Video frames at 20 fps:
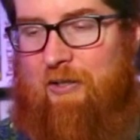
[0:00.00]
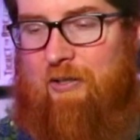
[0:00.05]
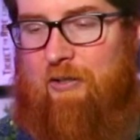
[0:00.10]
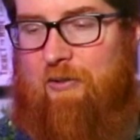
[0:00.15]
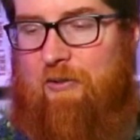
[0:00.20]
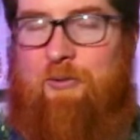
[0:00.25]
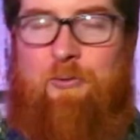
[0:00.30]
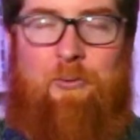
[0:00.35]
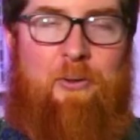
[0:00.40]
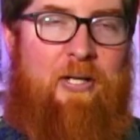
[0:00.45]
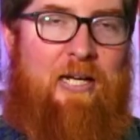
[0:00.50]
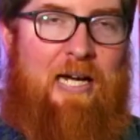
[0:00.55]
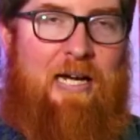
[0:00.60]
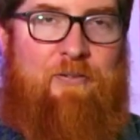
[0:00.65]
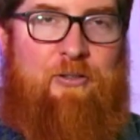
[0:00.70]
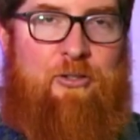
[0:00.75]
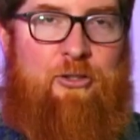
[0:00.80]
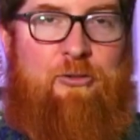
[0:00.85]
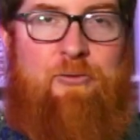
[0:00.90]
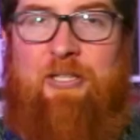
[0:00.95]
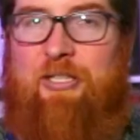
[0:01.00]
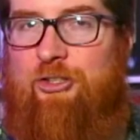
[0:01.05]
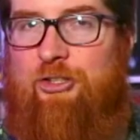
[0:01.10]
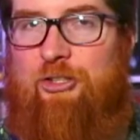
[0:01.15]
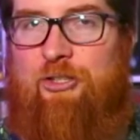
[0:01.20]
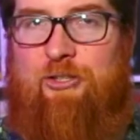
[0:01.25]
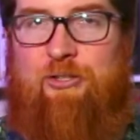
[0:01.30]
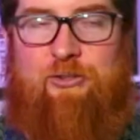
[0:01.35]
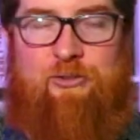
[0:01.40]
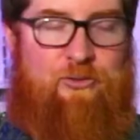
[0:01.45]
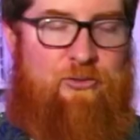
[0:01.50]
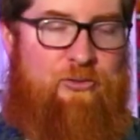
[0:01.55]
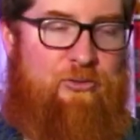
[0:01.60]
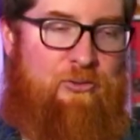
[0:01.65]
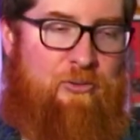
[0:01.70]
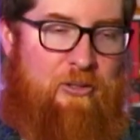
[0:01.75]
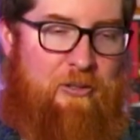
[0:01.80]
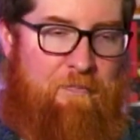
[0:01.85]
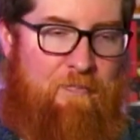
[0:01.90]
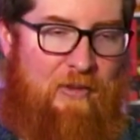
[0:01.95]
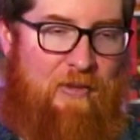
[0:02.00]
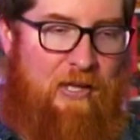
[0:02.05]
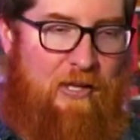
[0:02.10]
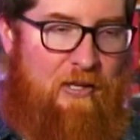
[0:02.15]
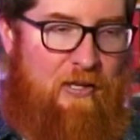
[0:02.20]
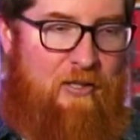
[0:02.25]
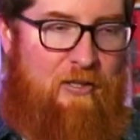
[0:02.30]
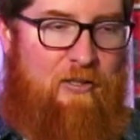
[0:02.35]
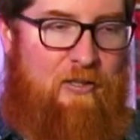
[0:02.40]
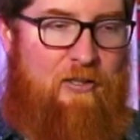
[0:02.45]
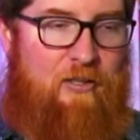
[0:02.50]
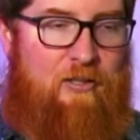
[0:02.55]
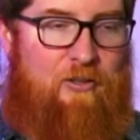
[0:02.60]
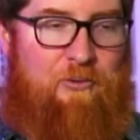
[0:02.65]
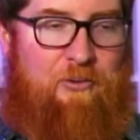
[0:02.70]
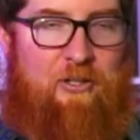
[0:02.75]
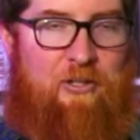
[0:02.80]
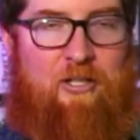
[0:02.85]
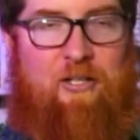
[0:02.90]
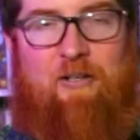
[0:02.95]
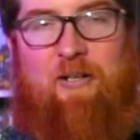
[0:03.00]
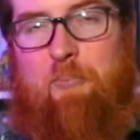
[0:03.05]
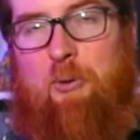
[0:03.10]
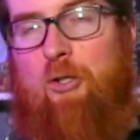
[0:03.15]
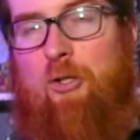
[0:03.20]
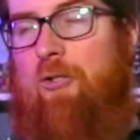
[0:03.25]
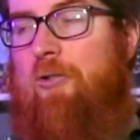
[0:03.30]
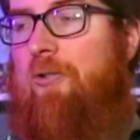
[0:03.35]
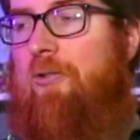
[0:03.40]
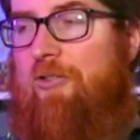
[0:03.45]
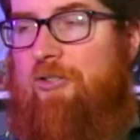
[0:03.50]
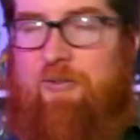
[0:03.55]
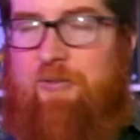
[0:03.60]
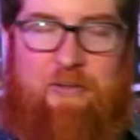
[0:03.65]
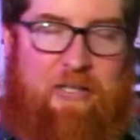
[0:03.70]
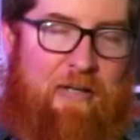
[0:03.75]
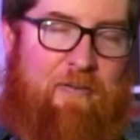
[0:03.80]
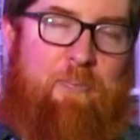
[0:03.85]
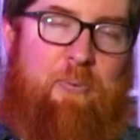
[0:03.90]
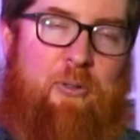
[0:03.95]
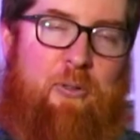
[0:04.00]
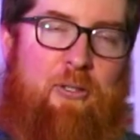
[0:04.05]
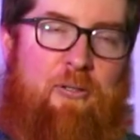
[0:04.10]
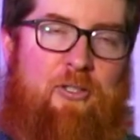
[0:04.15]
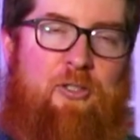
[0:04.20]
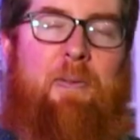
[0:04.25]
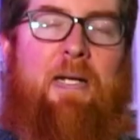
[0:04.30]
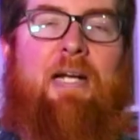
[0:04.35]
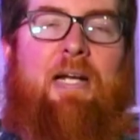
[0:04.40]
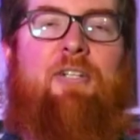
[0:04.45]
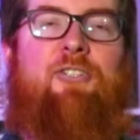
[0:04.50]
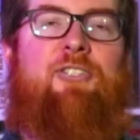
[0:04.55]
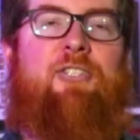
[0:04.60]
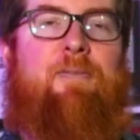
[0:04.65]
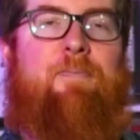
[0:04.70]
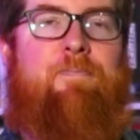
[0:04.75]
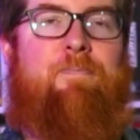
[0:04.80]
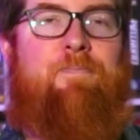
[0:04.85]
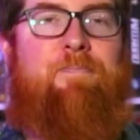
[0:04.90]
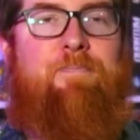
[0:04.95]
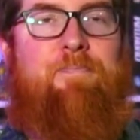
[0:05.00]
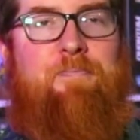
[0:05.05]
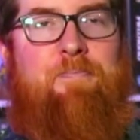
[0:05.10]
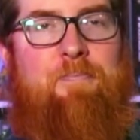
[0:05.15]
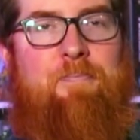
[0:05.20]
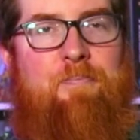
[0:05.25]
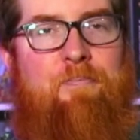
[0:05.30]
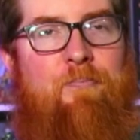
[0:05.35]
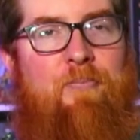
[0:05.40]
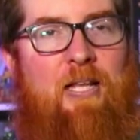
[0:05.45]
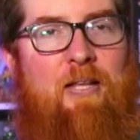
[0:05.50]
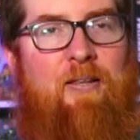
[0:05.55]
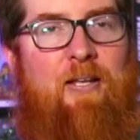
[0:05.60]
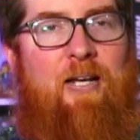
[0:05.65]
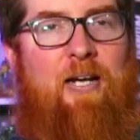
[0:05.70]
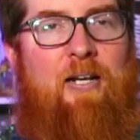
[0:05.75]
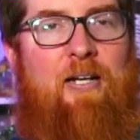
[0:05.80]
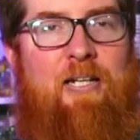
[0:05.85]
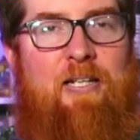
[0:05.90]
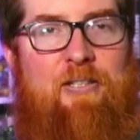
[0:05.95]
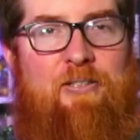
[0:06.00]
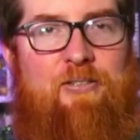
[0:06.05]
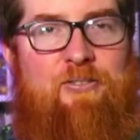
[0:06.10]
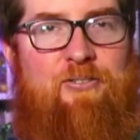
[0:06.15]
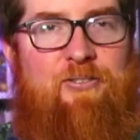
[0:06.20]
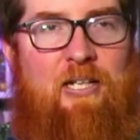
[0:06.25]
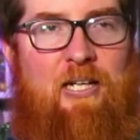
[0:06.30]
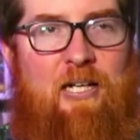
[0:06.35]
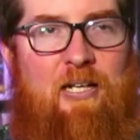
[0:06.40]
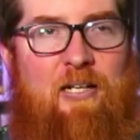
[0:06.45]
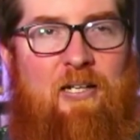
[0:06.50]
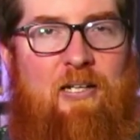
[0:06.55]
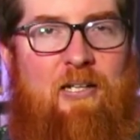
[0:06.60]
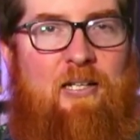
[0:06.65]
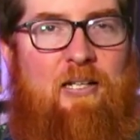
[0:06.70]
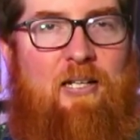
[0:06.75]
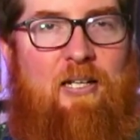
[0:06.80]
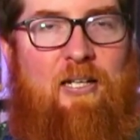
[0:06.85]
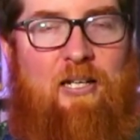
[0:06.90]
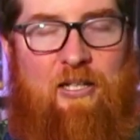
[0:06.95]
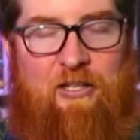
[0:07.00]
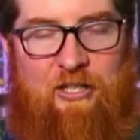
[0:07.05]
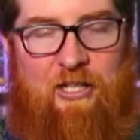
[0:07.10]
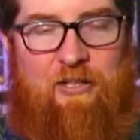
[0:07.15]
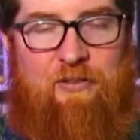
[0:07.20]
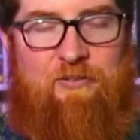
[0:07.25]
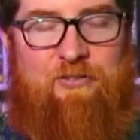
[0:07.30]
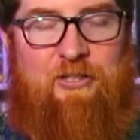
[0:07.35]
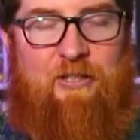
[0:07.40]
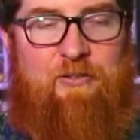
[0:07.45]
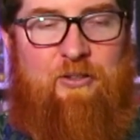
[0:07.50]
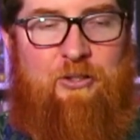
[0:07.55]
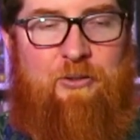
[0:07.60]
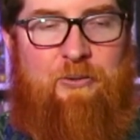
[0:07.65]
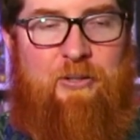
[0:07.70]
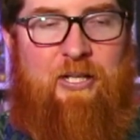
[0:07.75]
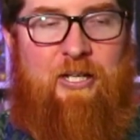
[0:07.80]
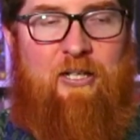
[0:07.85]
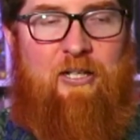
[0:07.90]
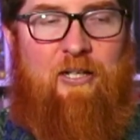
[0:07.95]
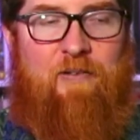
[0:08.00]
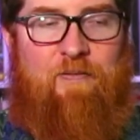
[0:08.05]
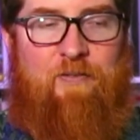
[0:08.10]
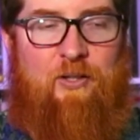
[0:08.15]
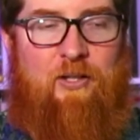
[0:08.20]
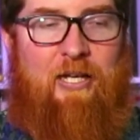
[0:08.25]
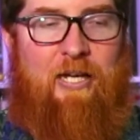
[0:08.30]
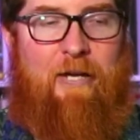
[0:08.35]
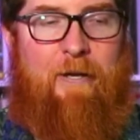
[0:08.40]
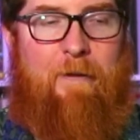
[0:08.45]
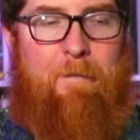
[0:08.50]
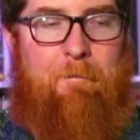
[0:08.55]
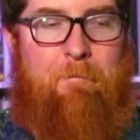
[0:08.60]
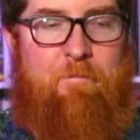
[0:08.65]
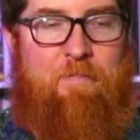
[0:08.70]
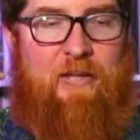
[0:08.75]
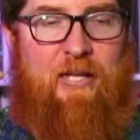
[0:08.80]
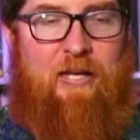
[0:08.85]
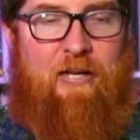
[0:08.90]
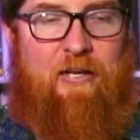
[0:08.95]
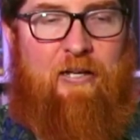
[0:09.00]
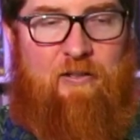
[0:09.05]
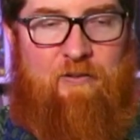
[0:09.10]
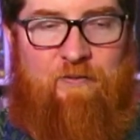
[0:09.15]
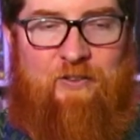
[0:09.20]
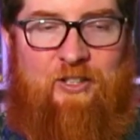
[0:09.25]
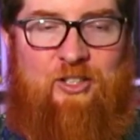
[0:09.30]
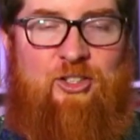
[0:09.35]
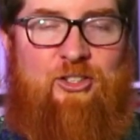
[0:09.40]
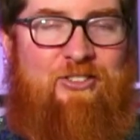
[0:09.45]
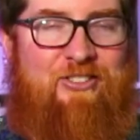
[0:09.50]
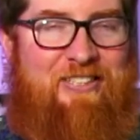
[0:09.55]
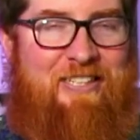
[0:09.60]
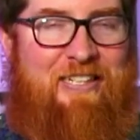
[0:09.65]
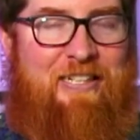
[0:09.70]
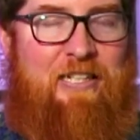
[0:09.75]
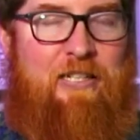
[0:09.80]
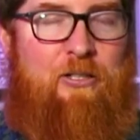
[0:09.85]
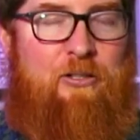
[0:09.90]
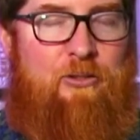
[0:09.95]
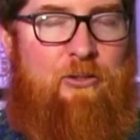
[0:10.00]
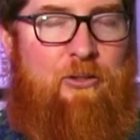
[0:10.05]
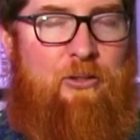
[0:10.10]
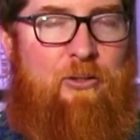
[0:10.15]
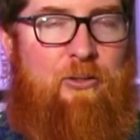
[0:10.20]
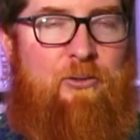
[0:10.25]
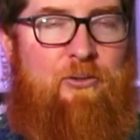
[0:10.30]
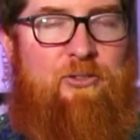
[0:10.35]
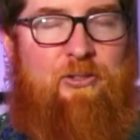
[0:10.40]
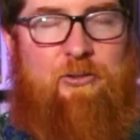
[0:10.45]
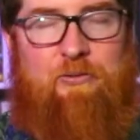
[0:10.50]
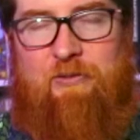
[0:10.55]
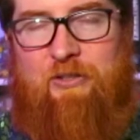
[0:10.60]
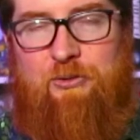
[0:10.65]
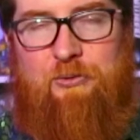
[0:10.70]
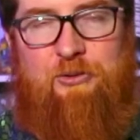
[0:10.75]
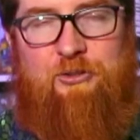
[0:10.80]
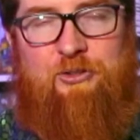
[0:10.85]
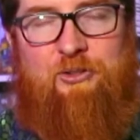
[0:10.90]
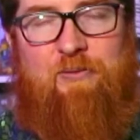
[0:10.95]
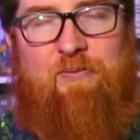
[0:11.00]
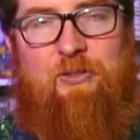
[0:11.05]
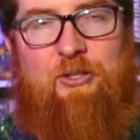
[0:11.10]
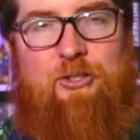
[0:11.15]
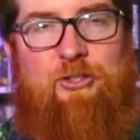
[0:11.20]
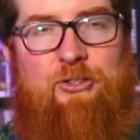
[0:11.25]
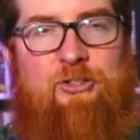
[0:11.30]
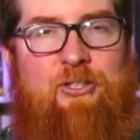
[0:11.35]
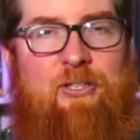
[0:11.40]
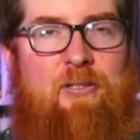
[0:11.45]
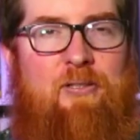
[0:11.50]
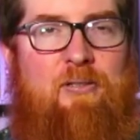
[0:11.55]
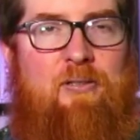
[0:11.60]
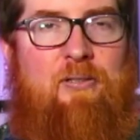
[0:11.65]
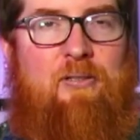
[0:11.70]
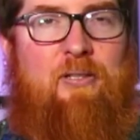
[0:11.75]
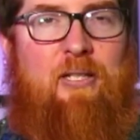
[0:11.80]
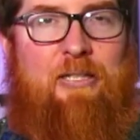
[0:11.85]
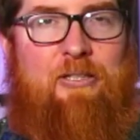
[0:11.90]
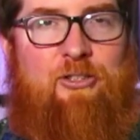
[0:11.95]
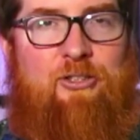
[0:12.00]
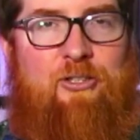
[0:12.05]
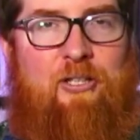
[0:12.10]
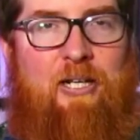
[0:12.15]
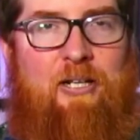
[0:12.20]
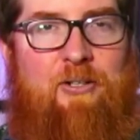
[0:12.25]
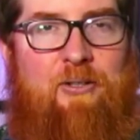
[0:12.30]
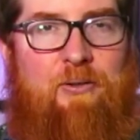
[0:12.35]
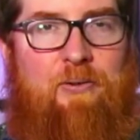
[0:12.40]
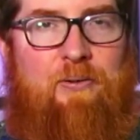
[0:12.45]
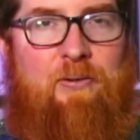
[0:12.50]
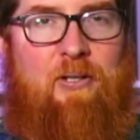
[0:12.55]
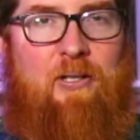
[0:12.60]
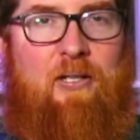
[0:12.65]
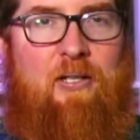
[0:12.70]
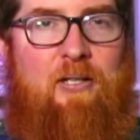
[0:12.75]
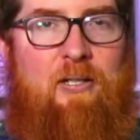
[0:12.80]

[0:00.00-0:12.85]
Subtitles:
you're going after creatures or pearls if you have the pearl expansion. There is a ton of stuff to do here. If you like efficiency euros and resource conversion and trying to